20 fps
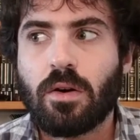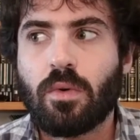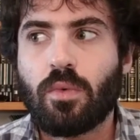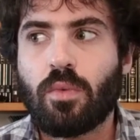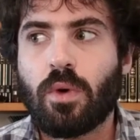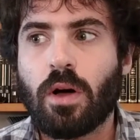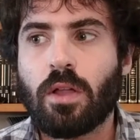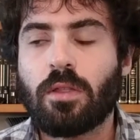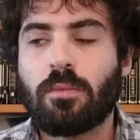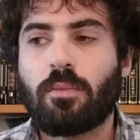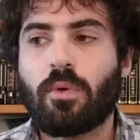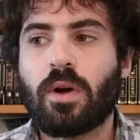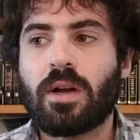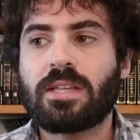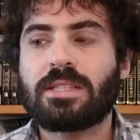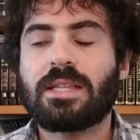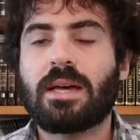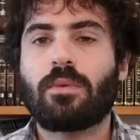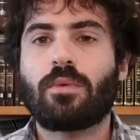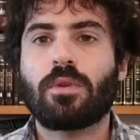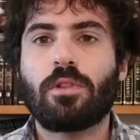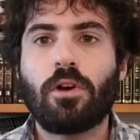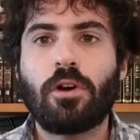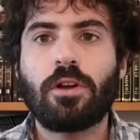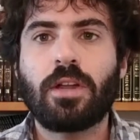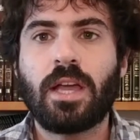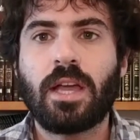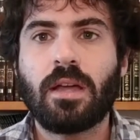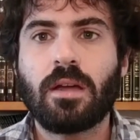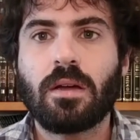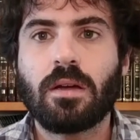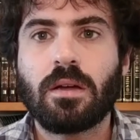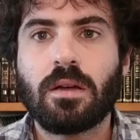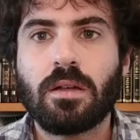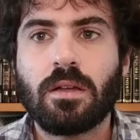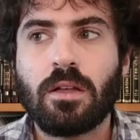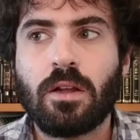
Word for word: well, the point is that we're learning.